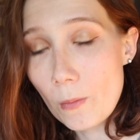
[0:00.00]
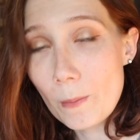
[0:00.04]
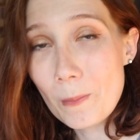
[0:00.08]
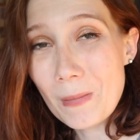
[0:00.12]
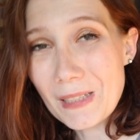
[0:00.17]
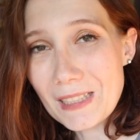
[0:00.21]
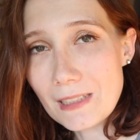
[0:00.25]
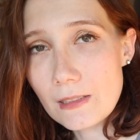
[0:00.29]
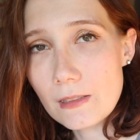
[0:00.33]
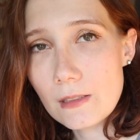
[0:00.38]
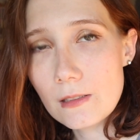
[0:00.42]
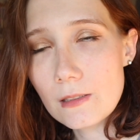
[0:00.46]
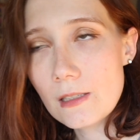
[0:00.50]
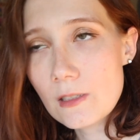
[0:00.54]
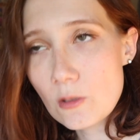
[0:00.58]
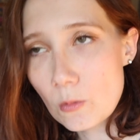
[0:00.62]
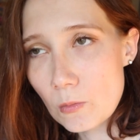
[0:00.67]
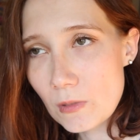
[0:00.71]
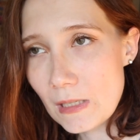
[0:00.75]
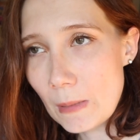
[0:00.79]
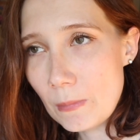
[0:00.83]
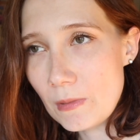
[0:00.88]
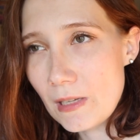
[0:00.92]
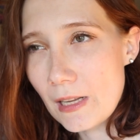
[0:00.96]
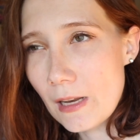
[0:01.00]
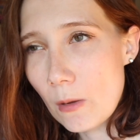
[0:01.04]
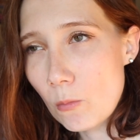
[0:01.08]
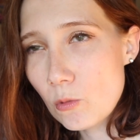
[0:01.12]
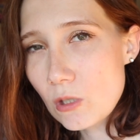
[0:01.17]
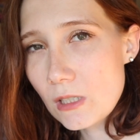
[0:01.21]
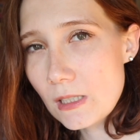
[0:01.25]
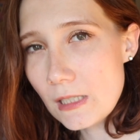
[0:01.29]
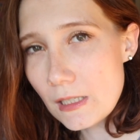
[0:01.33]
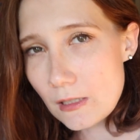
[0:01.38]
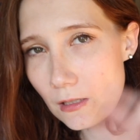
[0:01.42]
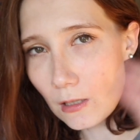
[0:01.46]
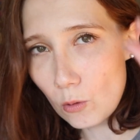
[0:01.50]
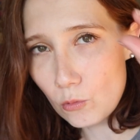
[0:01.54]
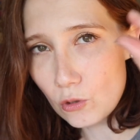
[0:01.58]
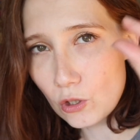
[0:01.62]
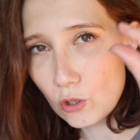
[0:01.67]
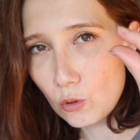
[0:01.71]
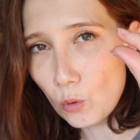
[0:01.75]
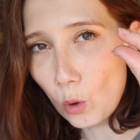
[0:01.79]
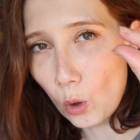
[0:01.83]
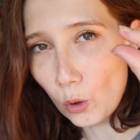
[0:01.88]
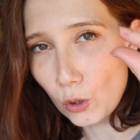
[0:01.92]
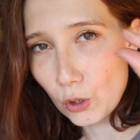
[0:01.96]
but it's almost empty, and I was this close
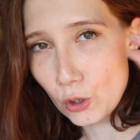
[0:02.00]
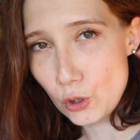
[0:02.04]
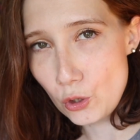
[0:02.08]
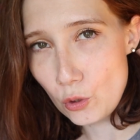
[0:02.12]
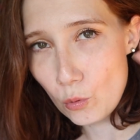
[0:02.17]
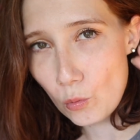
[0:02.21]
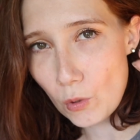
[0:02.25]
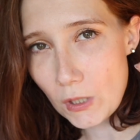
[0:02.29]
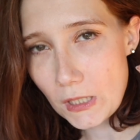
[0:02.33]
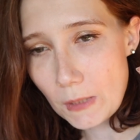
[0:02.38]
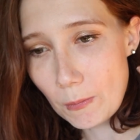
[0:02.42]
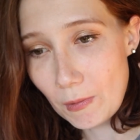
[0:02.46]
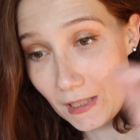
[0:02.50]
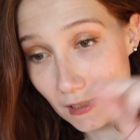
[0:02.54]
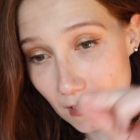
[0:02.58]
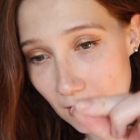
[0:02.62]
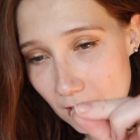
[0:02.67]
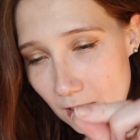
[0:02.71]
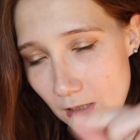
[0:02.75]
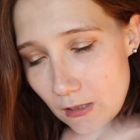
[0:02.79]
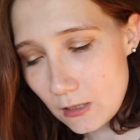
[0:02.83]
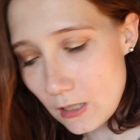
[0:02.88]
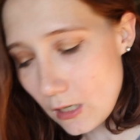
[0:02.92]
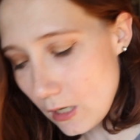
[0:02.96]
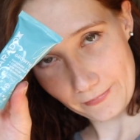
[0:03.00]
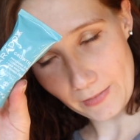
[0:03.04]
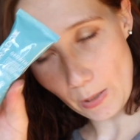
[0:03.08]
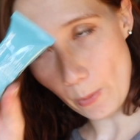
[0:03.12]
to order a new one, but I didn't.